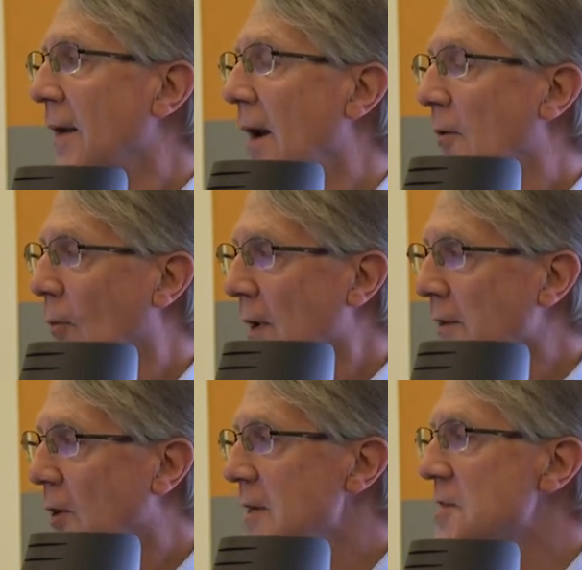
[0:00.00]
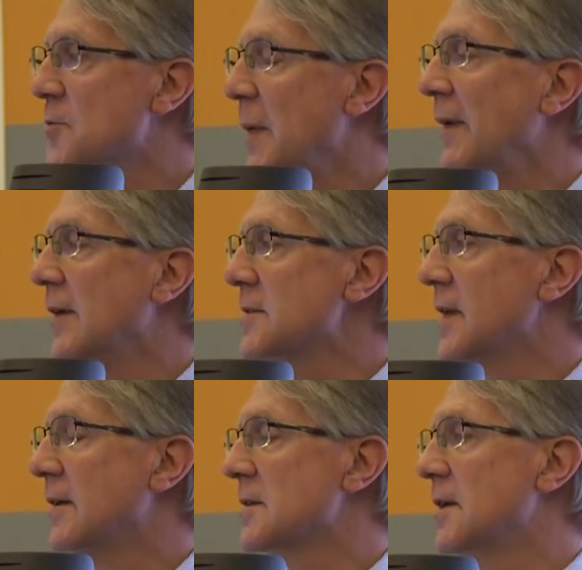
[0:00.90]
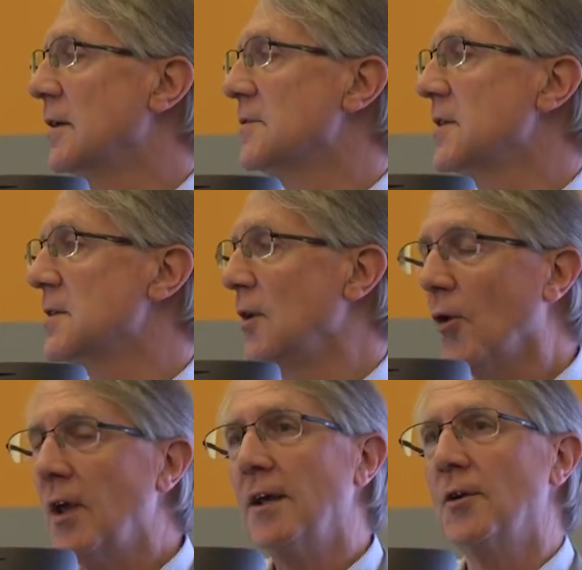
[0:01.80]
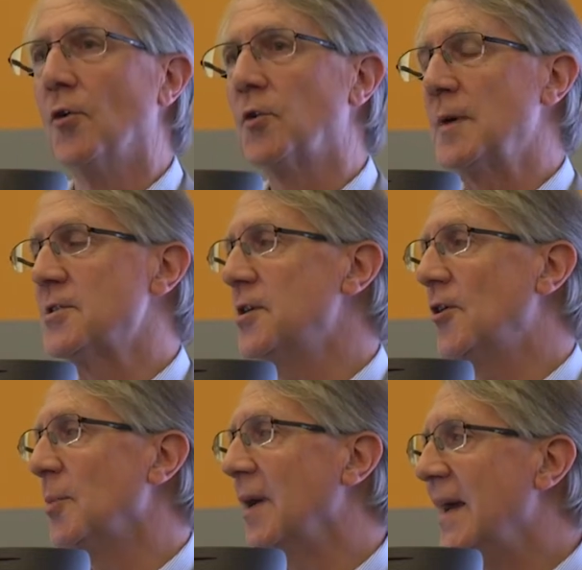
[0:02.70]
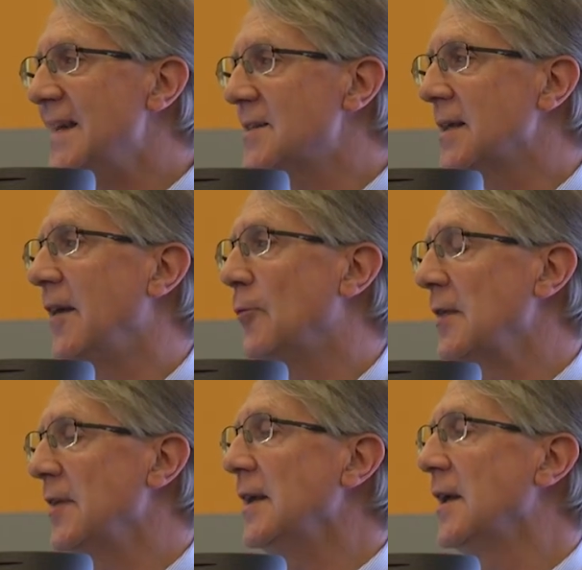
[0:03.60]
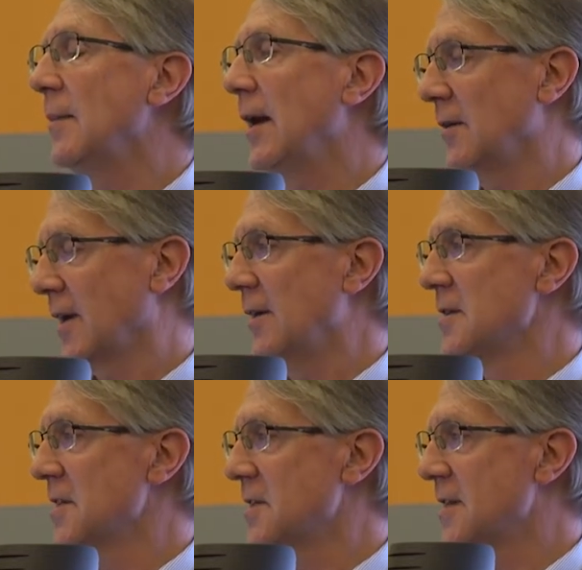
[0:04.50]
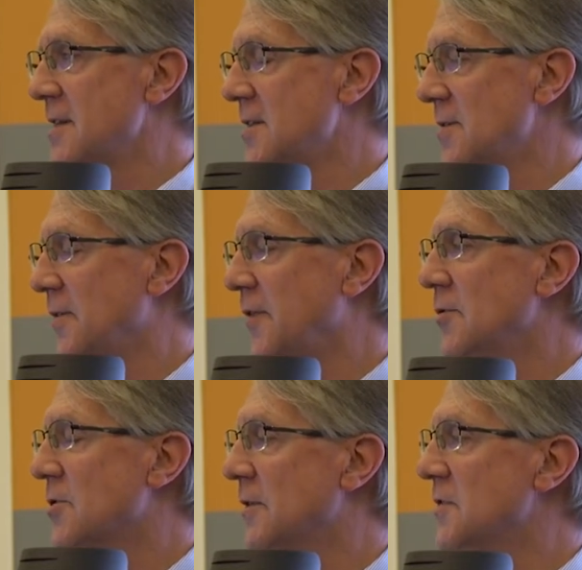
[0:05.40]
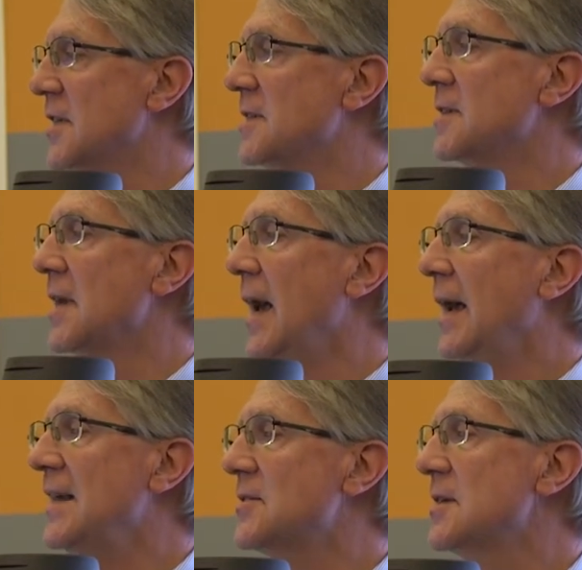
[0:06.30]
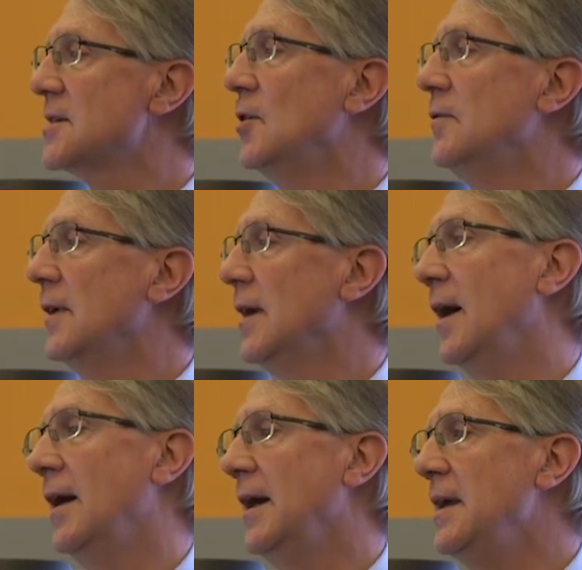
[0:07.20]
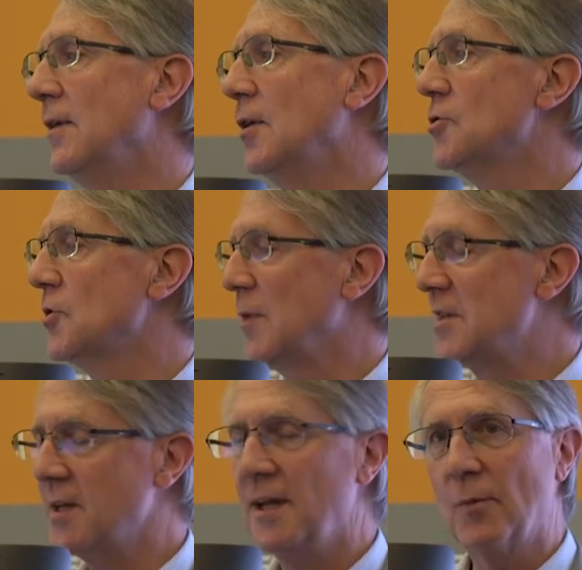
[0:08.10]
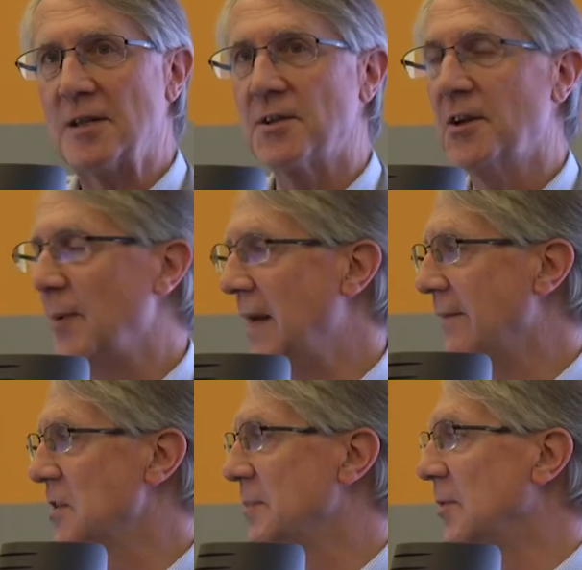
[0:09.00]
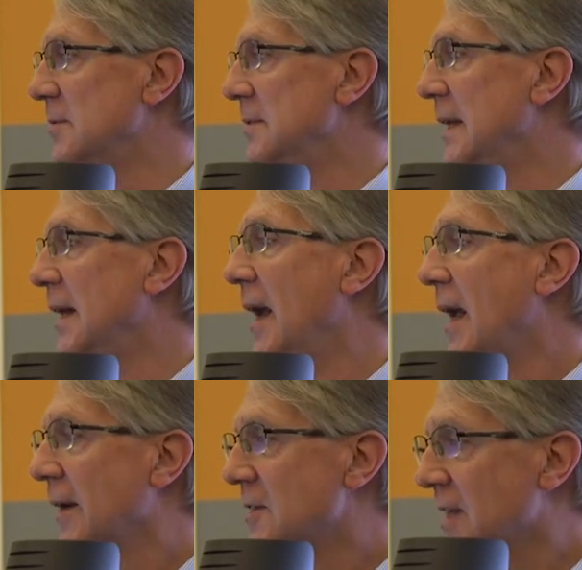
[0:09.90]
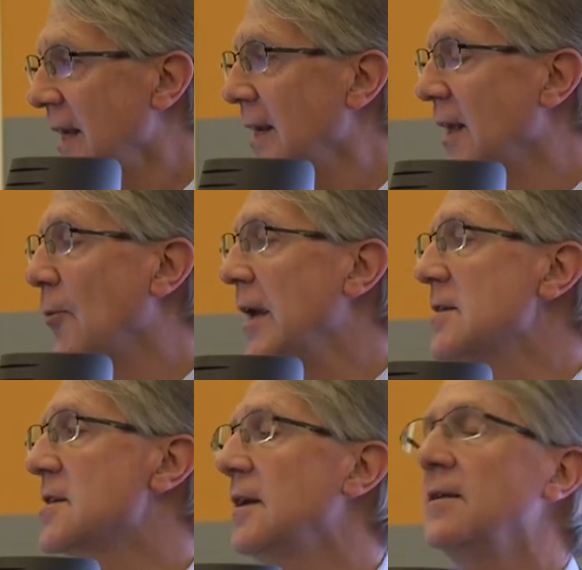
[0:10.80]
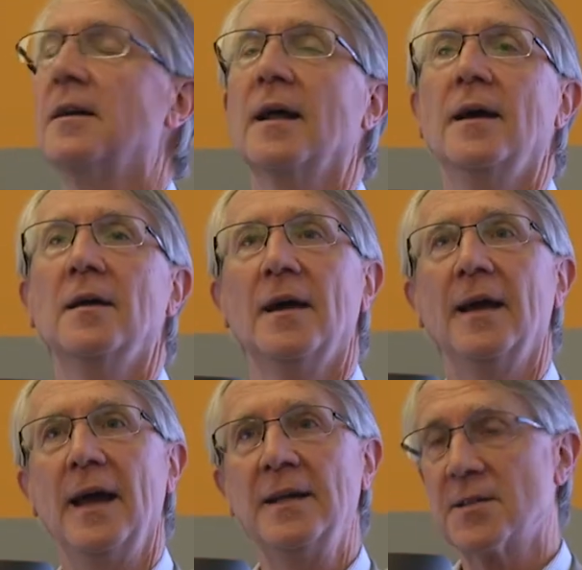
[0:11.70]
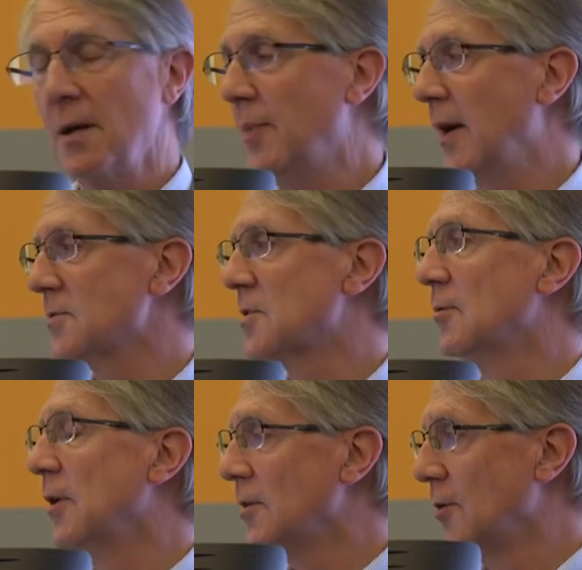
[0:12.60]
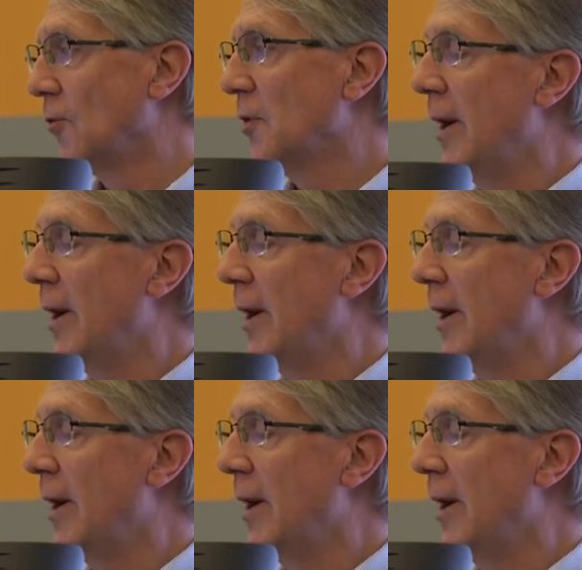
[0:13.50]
Now, one of the questions we've been asking ourselves is looking at Northwest Europe, is if we're thinking about cars in cities and the future of cities, is this evolution we see in Western Europe inevitable? Because clearly we can see that uh, in some parts of the world, North